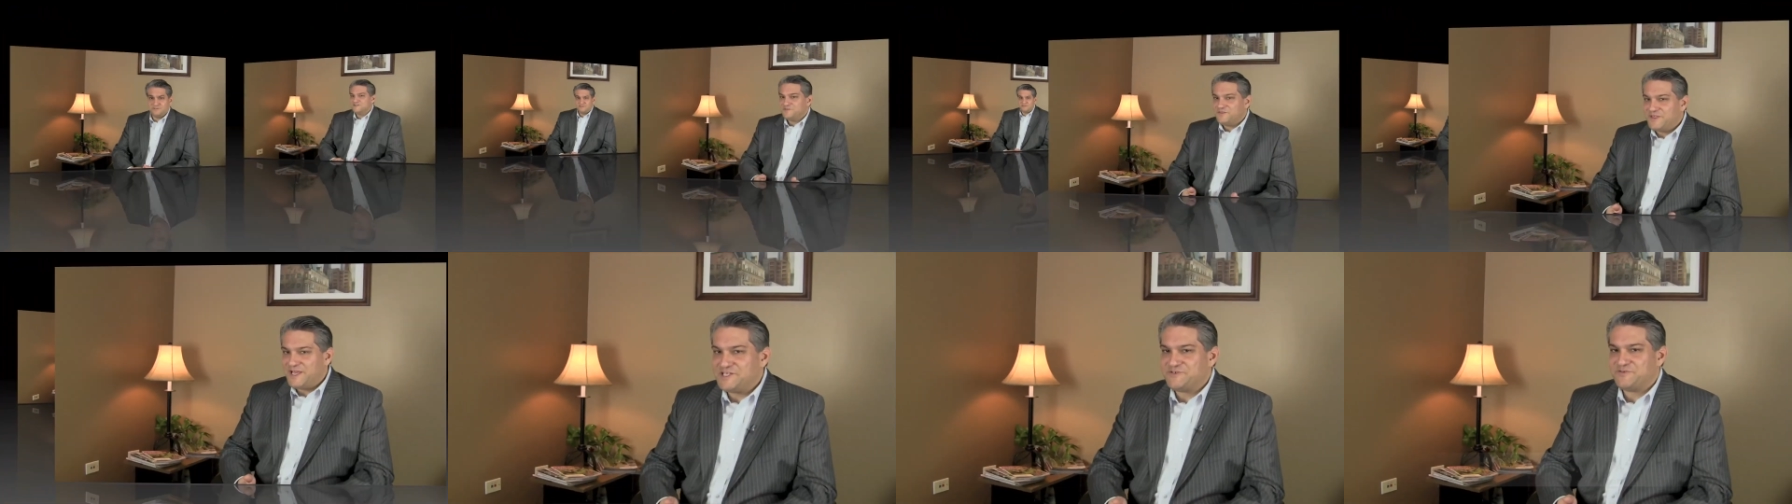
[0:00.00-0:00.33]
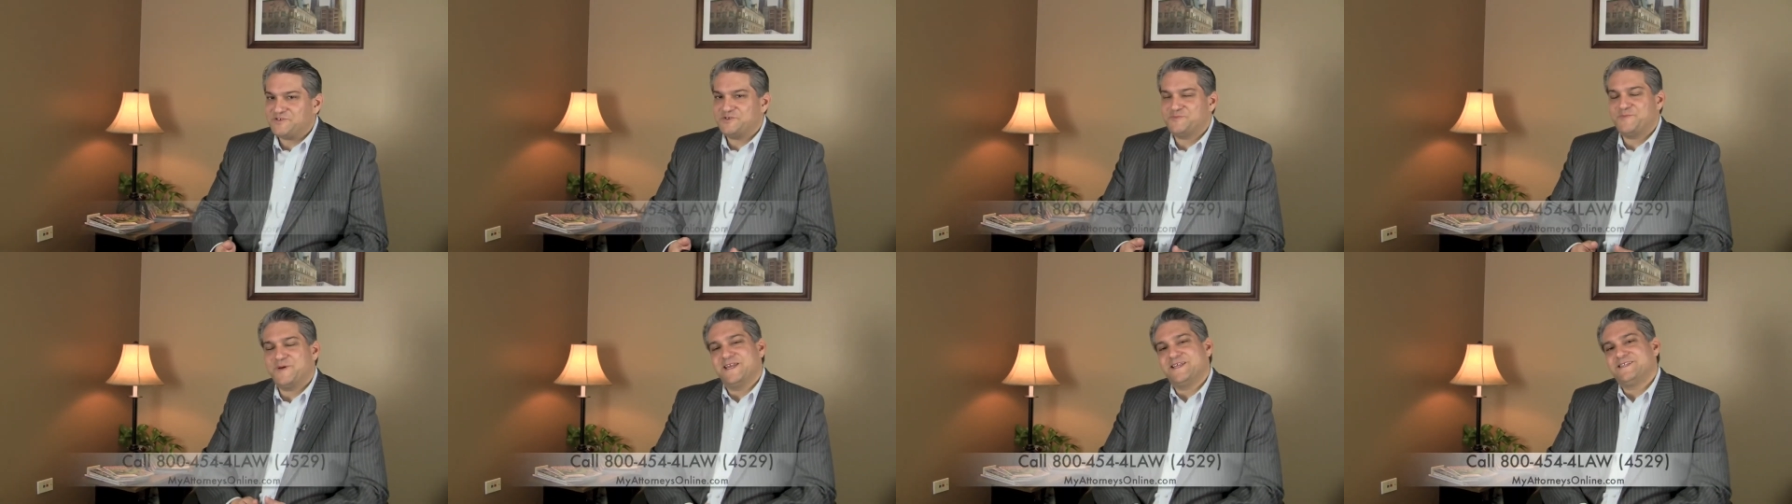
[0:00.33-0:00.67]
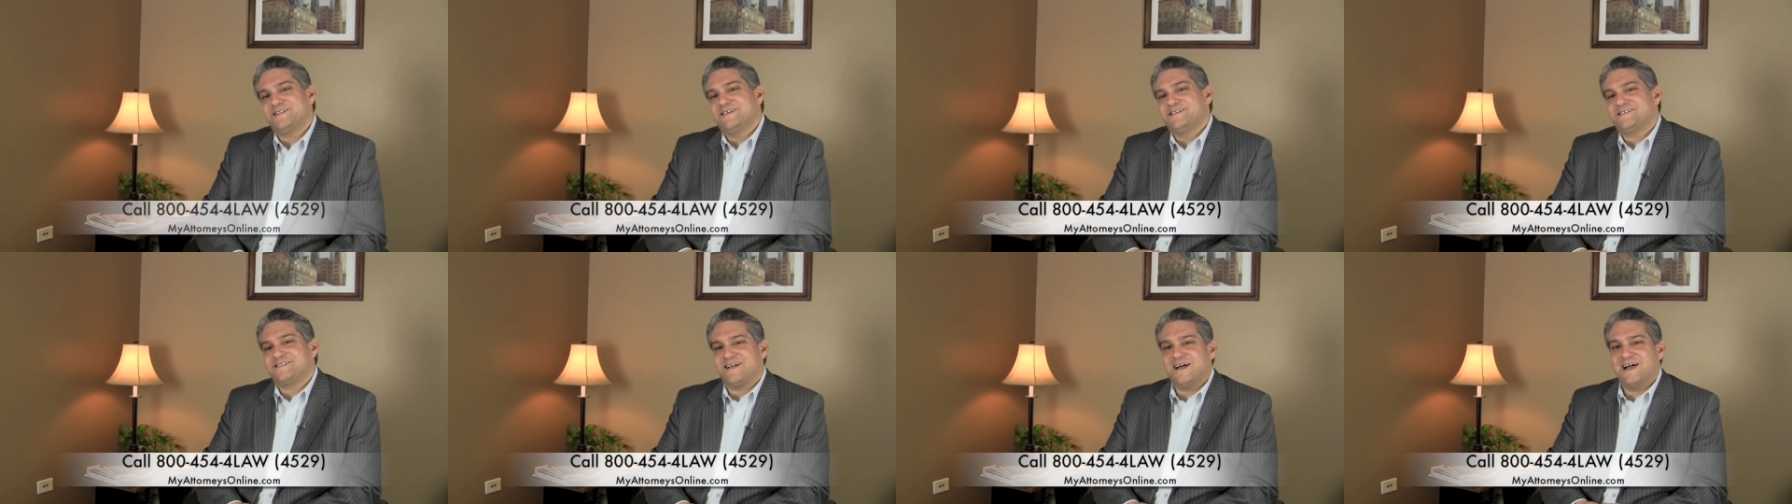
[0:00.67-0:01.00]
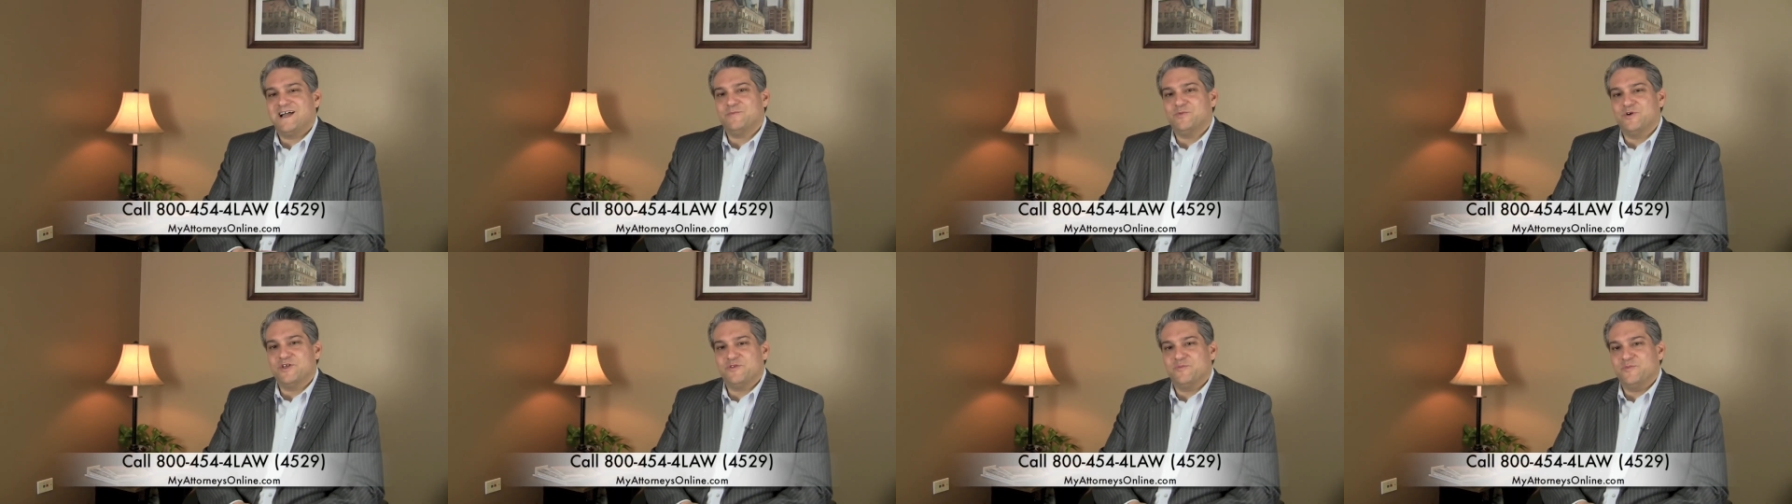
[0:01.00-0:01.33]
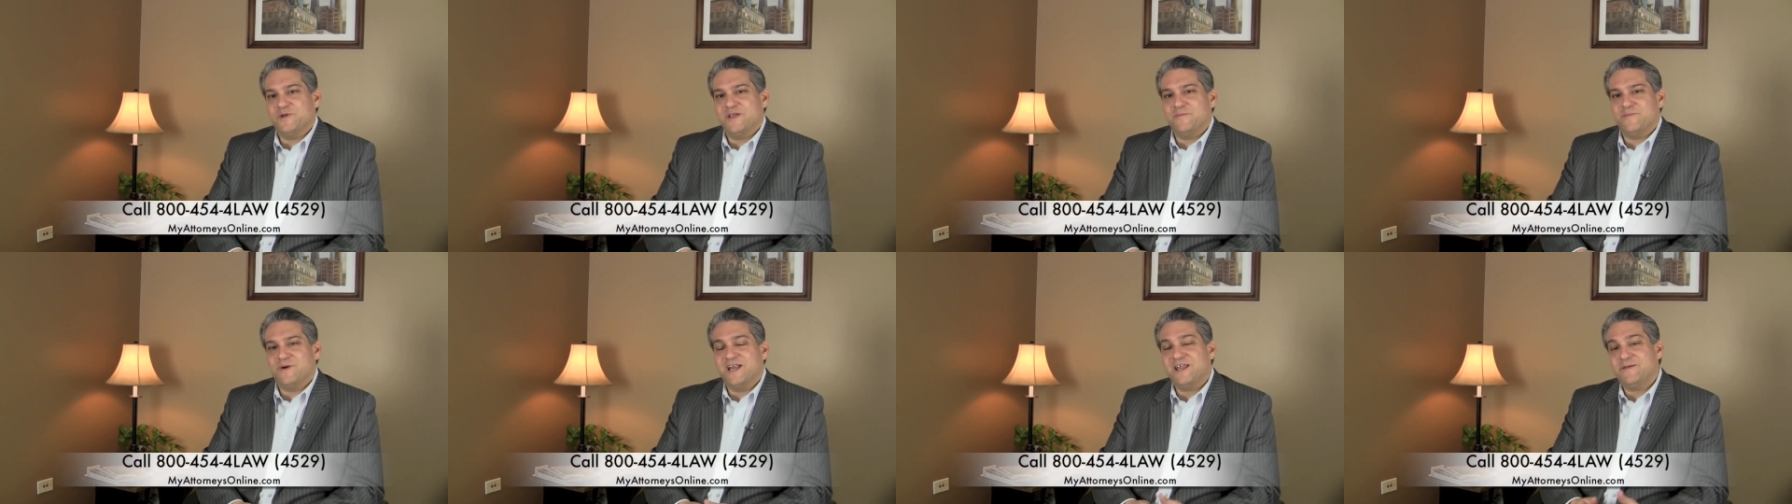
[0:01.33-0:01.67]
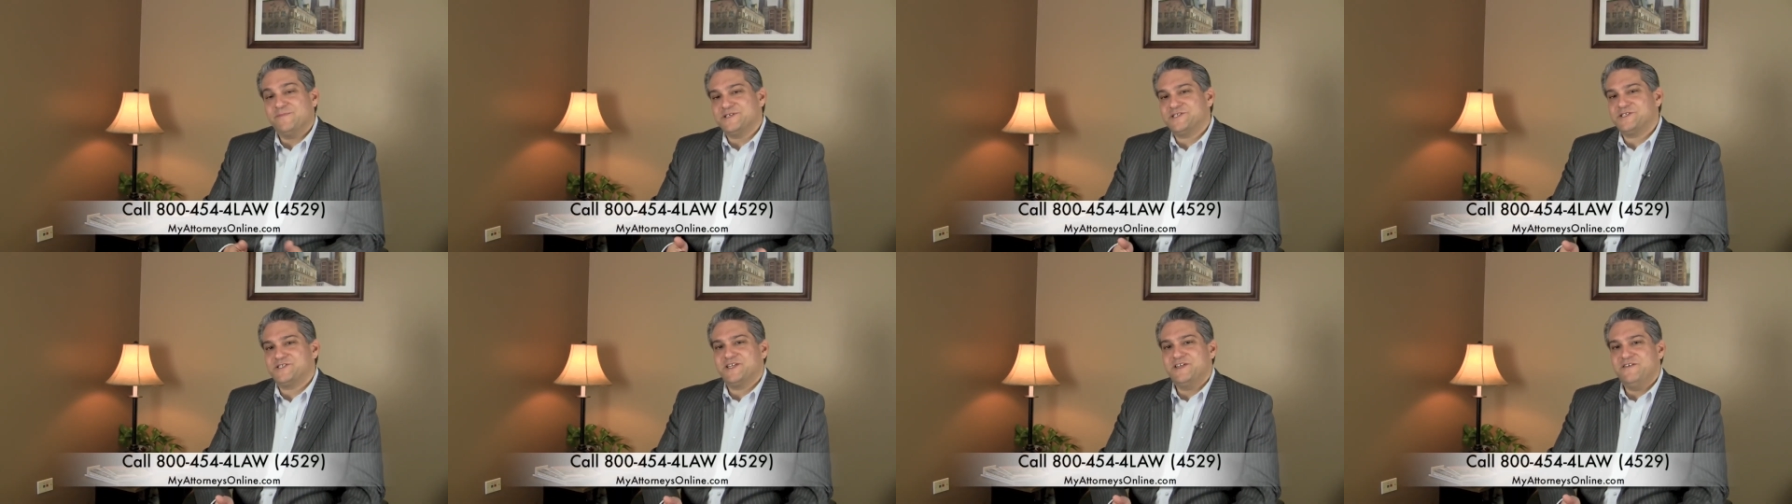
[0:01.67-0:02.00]
Thanks for spending this time with me. My
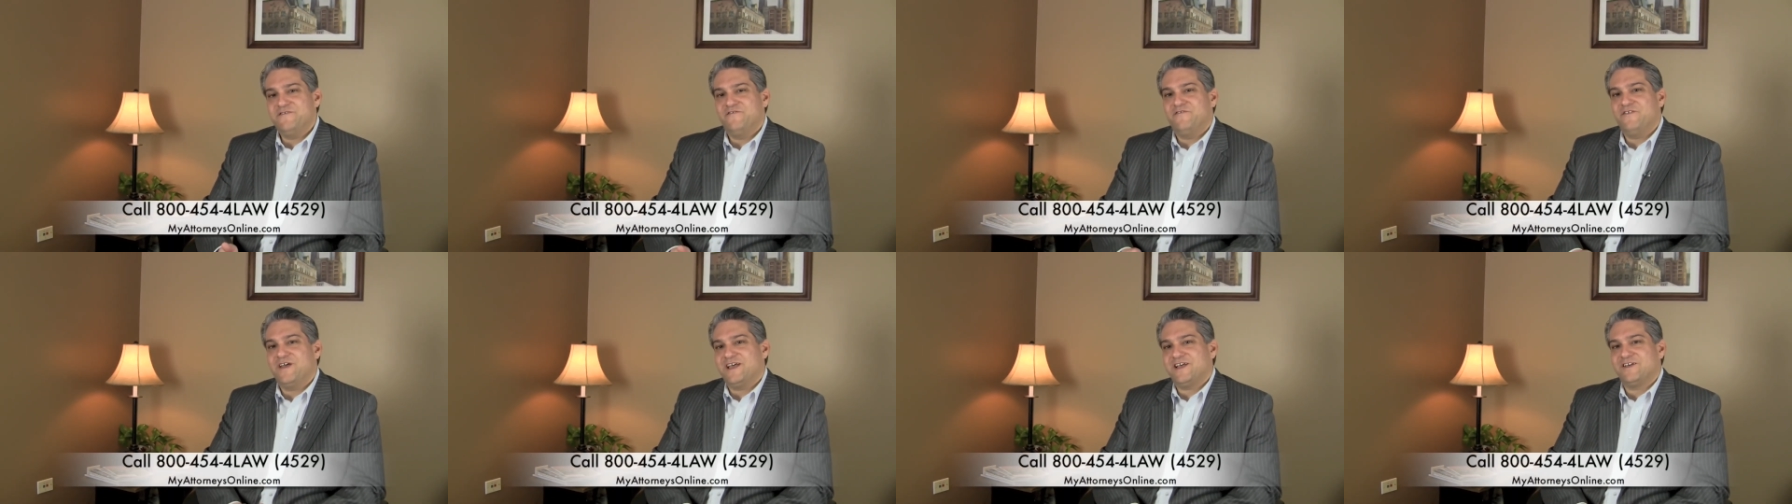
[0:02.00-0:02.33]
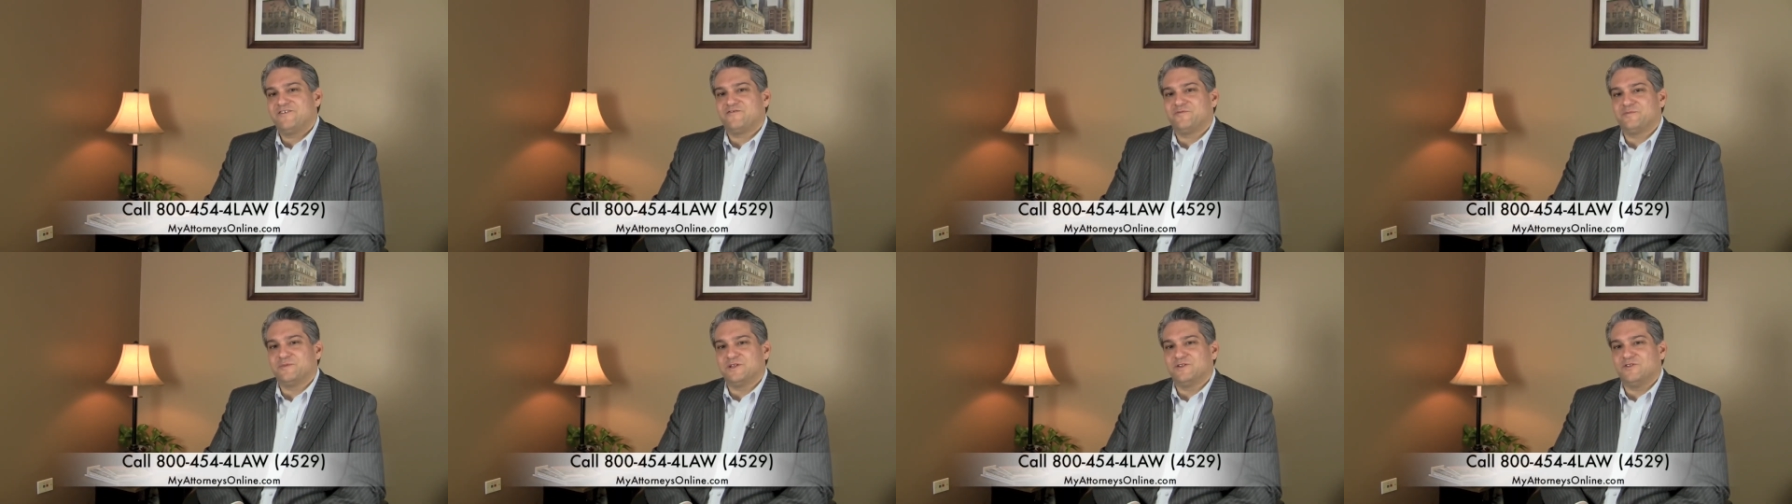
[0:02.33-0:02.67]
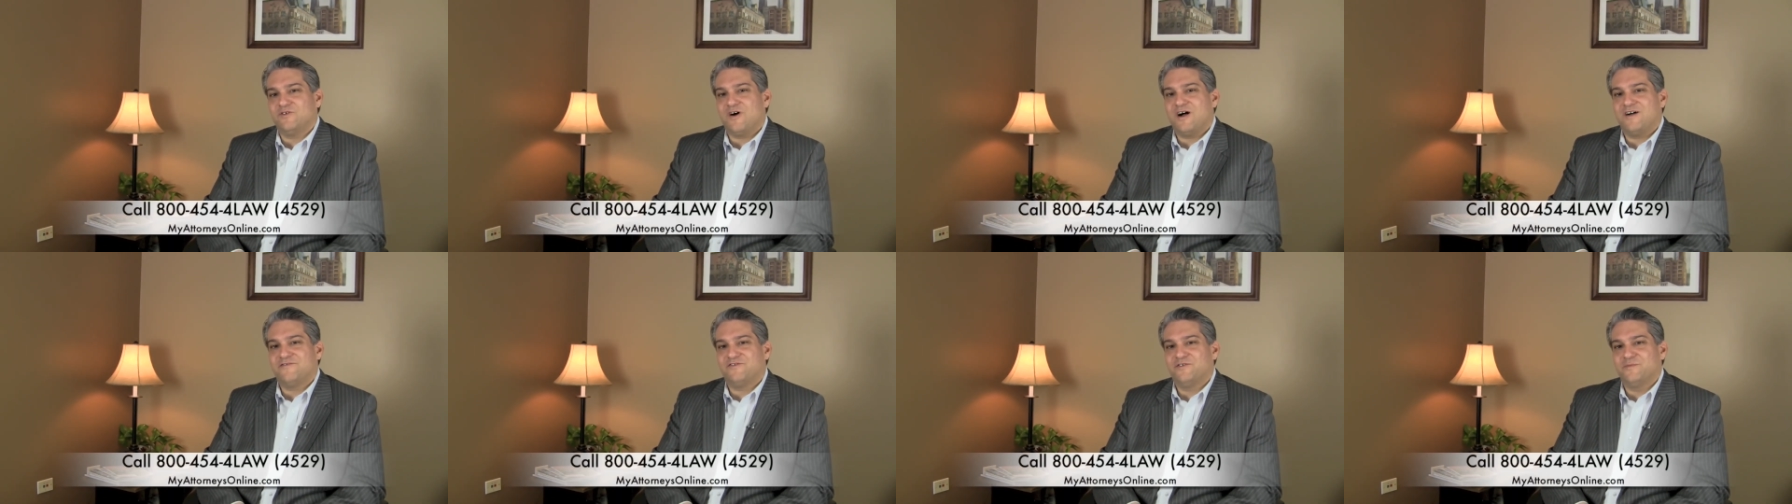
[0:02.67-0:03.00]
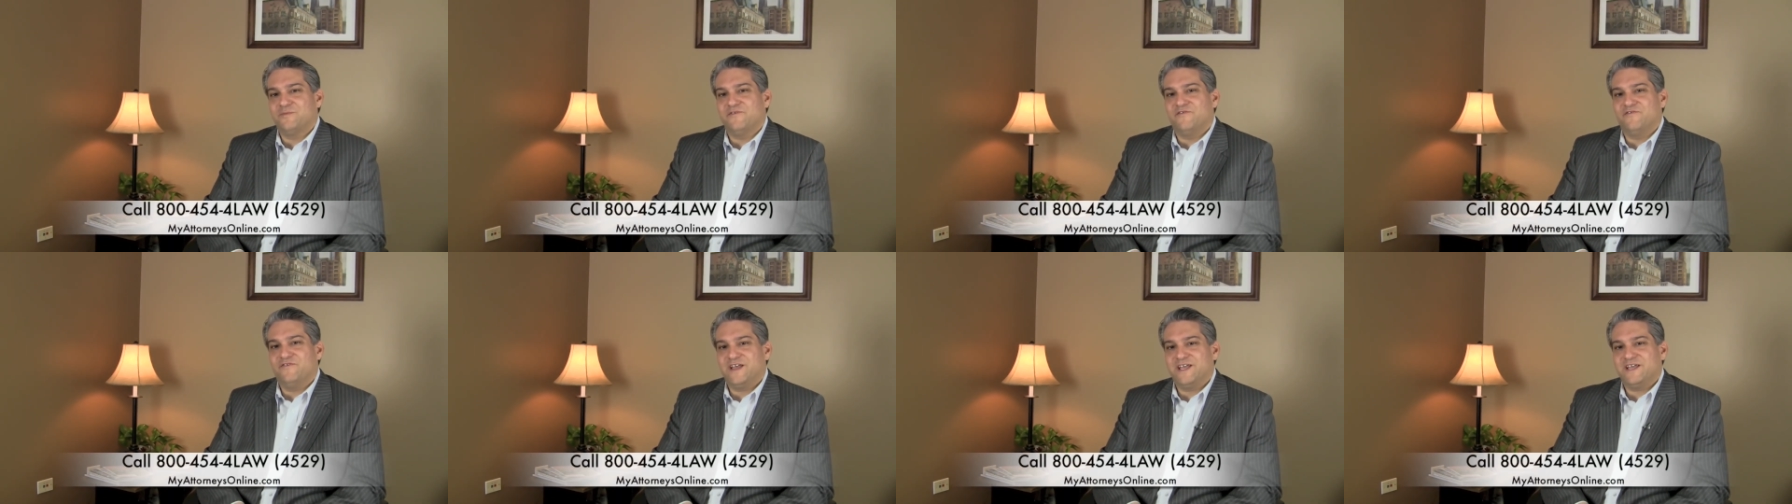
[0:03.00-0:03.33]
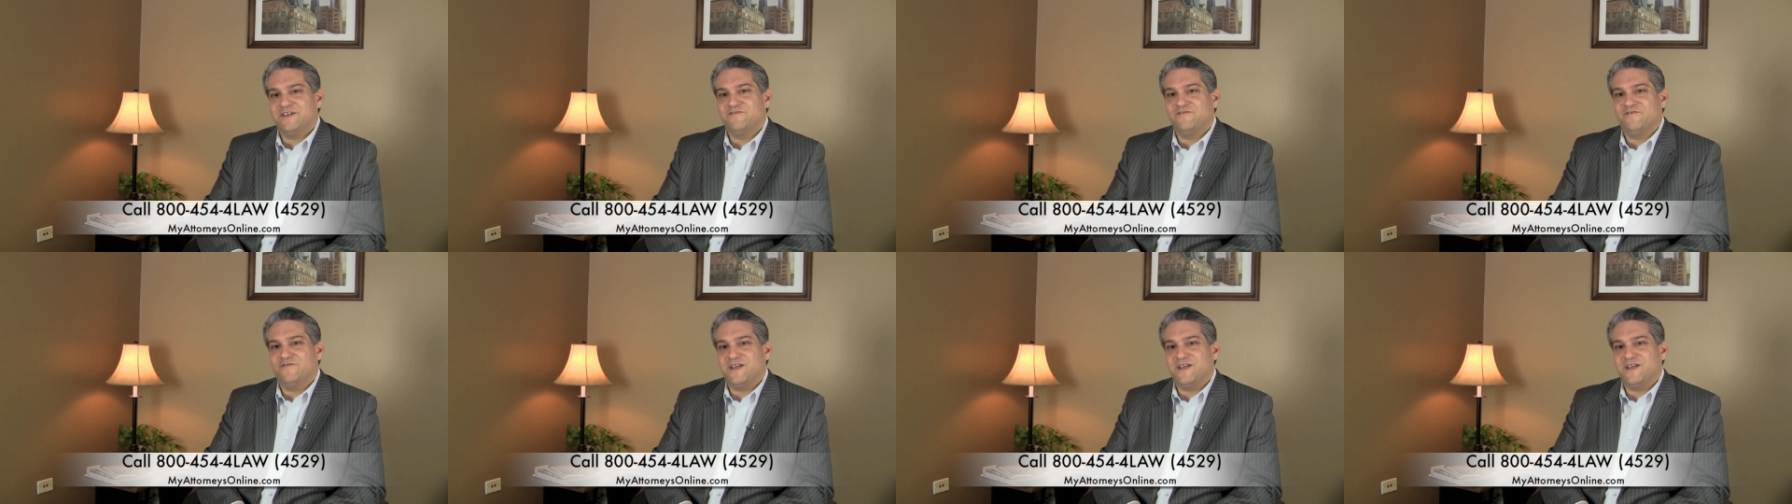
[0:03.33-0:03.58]
name is Steve Fagan from the law firm of Fagan,